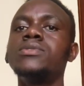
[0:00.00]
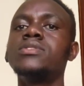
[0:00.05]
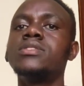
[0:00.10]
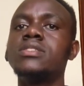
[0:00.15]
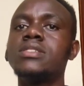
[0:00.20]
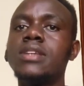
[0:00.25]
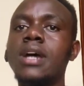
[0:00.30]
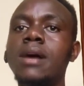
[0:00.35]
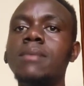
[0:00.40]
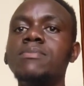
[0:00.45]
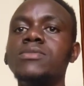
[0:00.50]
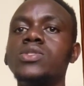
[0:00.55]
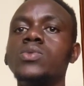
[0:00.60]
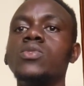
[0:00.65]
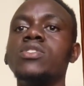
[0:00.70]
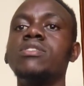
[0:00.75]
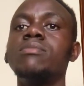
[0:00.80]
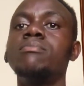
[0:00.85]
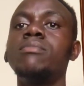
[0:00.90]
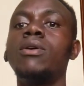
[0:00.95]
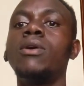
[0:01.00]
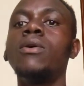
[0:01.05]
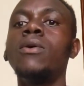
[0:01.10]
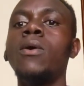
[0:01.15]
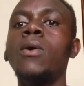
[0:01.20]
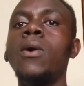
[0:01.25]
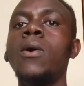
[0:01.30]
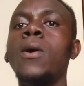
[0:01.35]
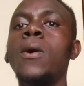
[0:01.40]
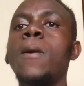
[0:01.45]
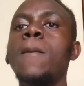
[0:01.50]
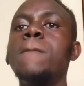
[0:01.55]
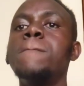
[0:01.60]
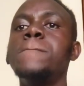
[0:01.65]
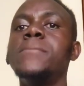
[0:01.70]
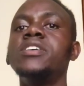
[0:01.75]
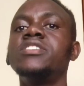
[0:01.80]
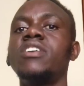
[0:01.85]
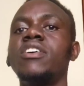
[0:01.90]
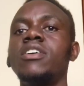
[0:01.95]
terms with more
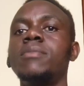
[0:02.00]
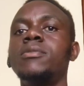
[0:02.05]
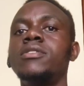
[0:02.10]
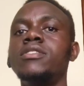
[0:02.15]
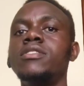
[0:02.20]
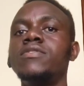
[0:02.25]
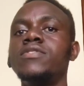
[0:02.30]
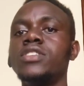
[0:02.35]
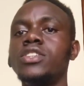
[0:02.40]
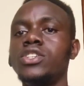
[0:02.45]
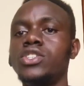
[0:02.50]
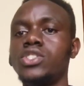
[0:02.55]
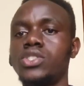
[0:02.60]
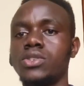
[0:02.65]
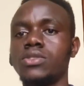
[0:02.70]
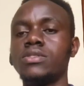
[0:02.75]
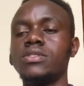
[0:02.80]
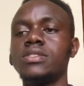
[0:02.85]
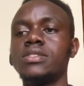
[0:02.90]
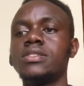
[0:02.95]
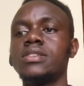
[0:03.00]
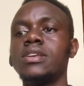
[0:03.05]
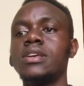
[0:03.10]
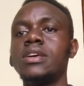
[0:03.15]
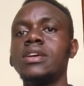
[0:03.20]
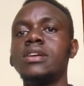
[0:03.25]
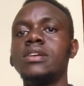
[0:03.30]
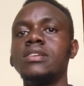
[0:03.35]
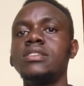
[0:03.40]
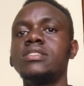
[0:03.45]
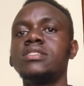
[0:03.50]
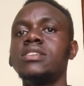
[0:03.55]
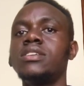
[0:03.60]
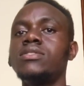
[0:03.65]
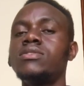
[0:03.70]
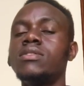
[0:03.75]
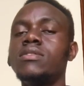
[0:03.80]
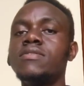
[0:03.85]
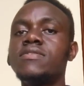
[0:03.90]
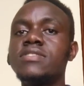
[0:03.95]
measurable definitions.
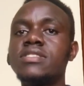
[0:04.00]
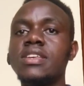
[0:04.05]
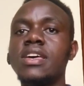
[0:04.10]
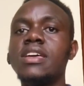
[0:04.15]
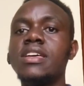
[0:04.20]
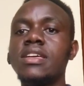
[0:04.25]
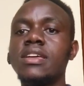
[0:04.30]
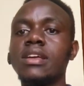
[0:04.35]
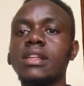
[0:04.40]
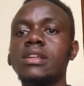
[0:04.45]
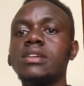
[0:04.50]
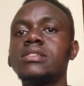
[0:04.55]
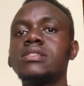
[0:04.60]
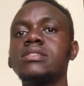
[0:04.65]
Instead of saying,